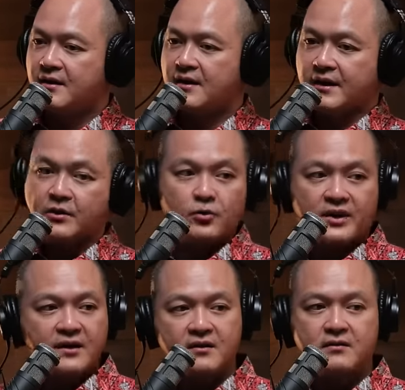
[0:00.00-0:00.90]
Uh,
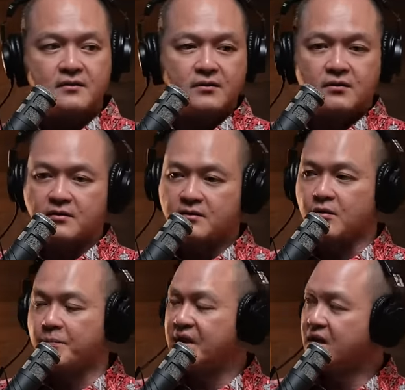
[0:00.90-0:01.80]
including, you know,
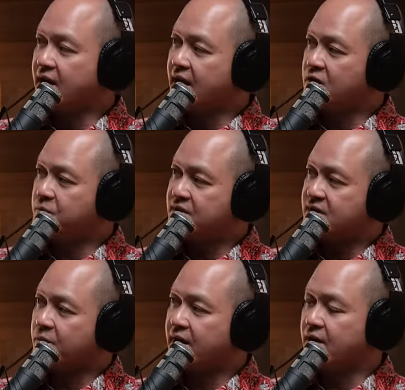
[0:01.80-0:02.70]
your media engagements
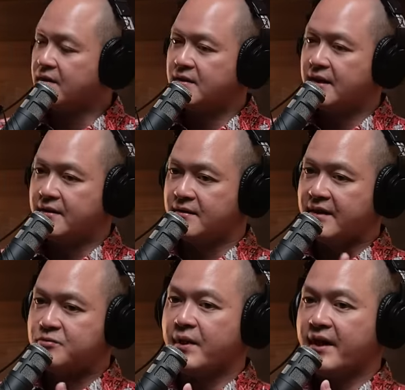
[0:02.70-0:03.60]
and whatnot. And
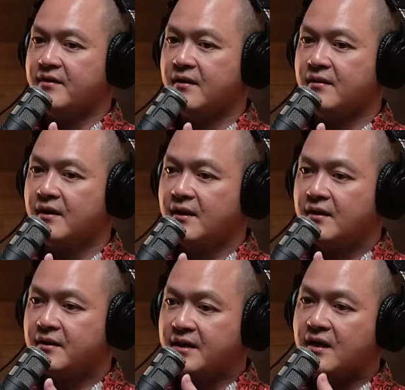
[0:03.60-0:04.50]
that's where I think
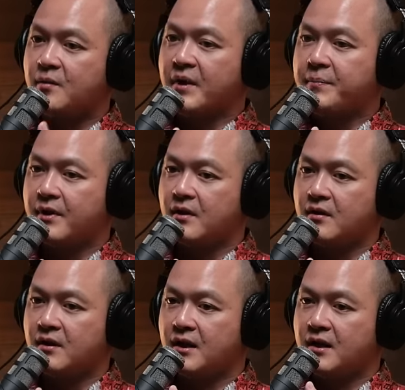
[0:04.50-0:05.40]
the younger
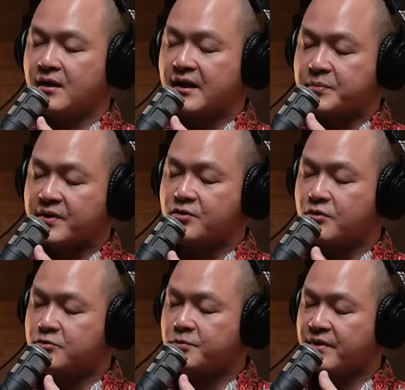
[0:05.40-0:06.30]
people, uh, especially
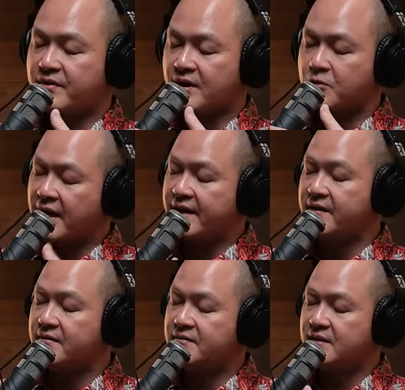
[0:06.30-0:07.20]
those with uh, good
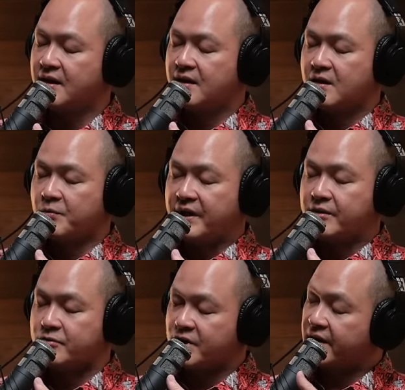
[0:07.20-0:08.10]
ideals, we need
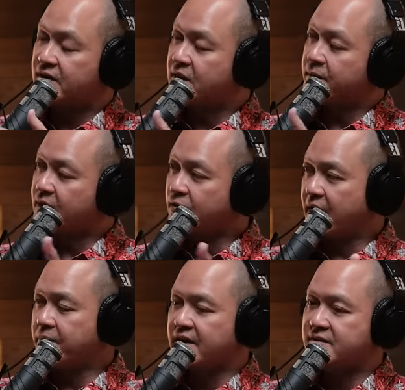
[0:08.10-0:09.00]
to channel them in the
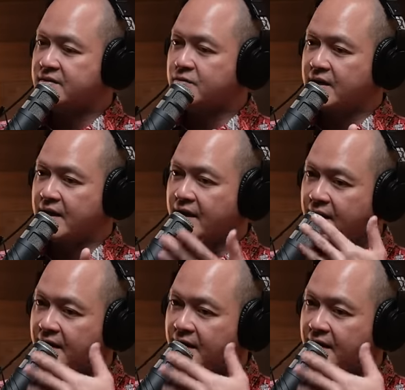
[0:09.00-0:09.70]
right places so that they